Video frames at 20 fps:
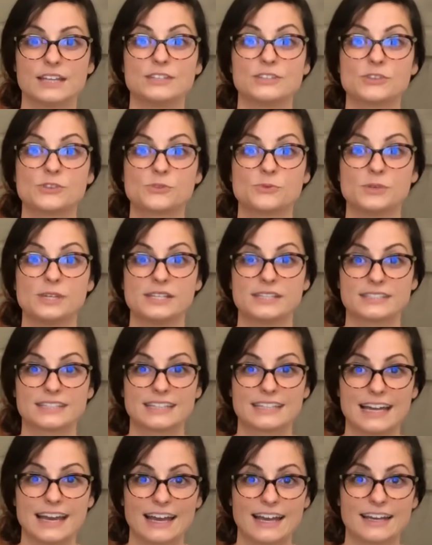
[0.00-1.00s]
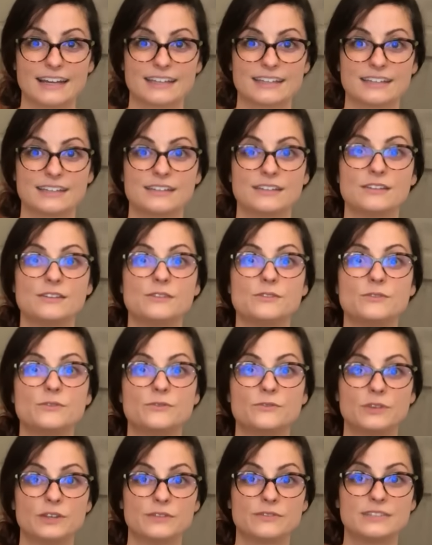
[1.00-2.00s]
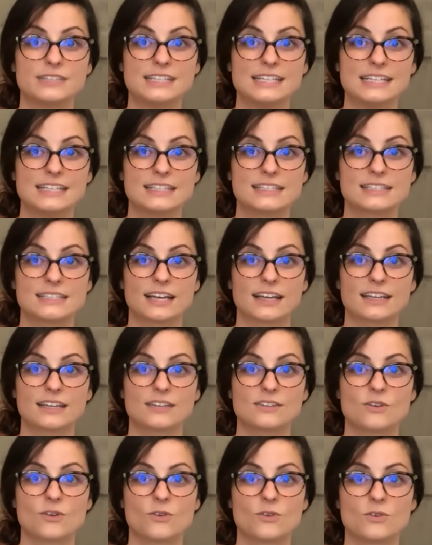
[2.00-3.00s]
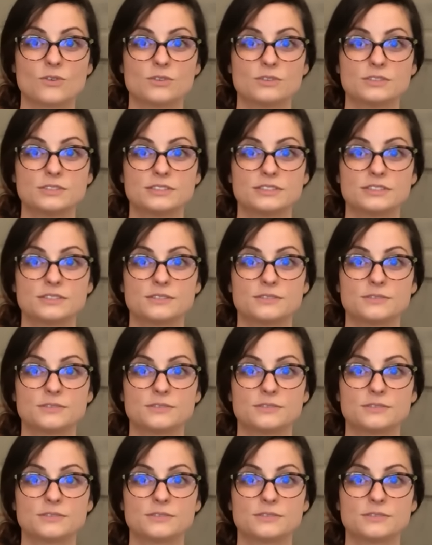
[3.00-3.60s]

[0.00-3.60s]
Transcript: Squeeze again, 15 second hold.